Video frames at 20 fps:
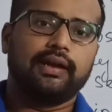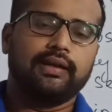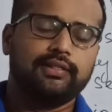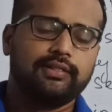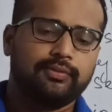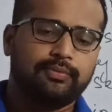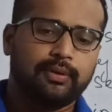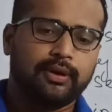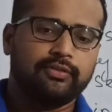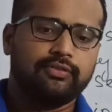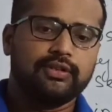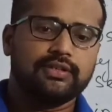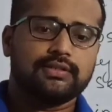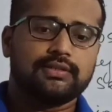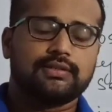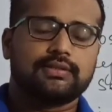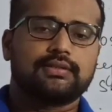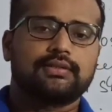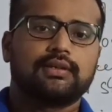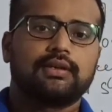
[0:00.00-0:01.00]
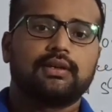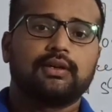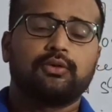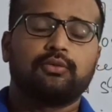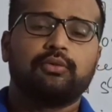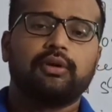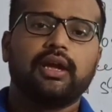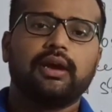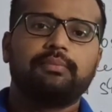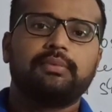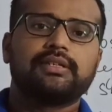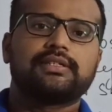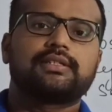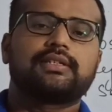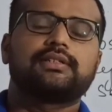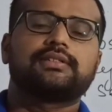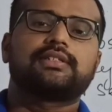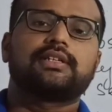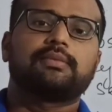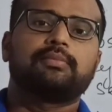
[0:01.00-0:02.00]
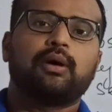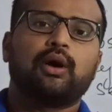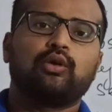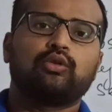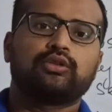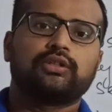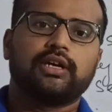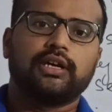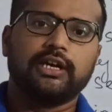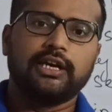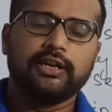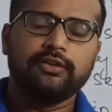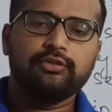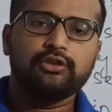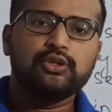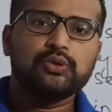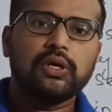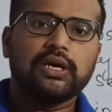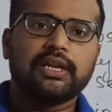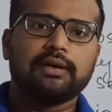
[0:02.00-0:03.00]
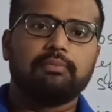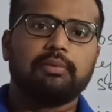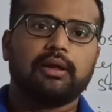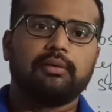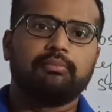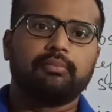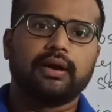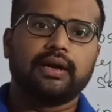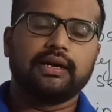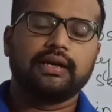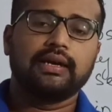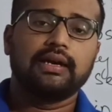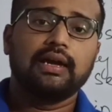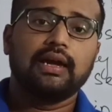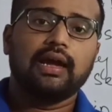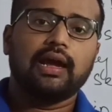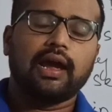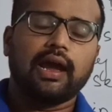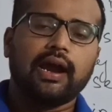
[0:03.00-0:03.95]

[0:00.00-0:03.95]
In the previous we have discussed about the individual development